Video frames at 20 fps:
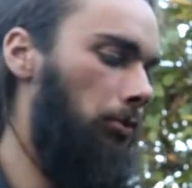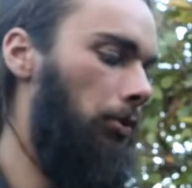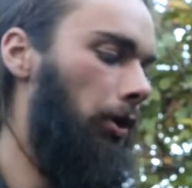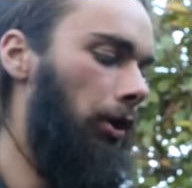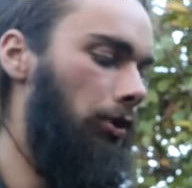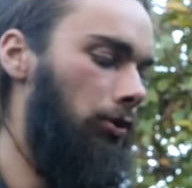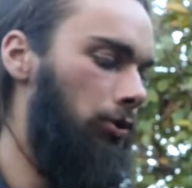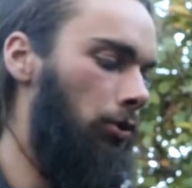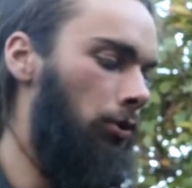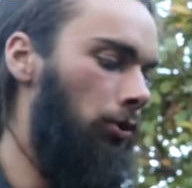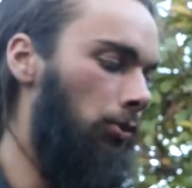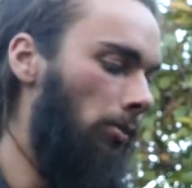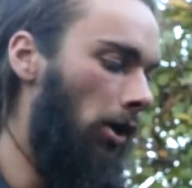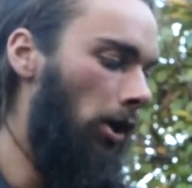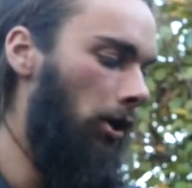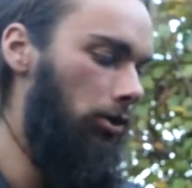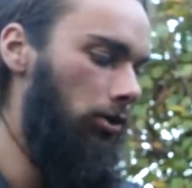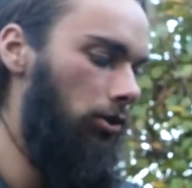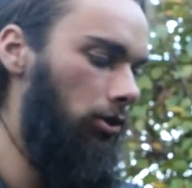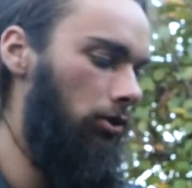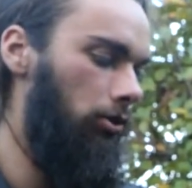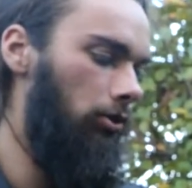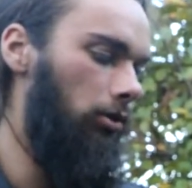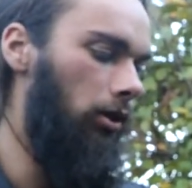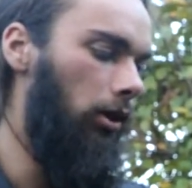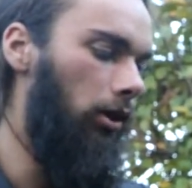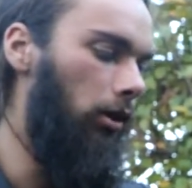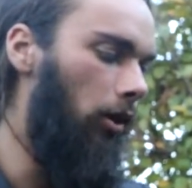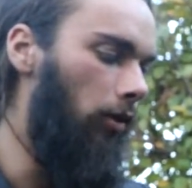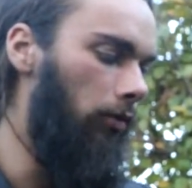like too much.
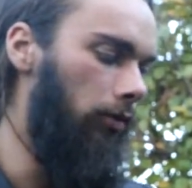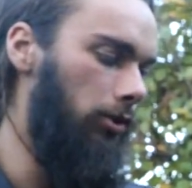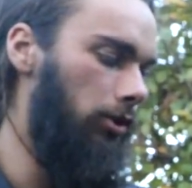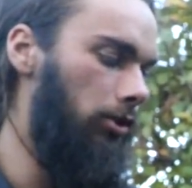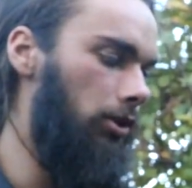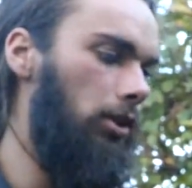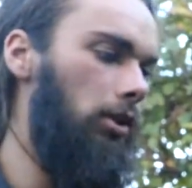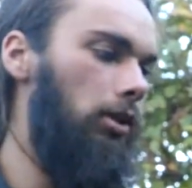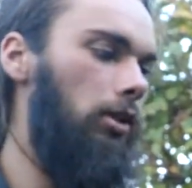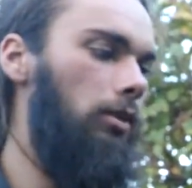Like obviously,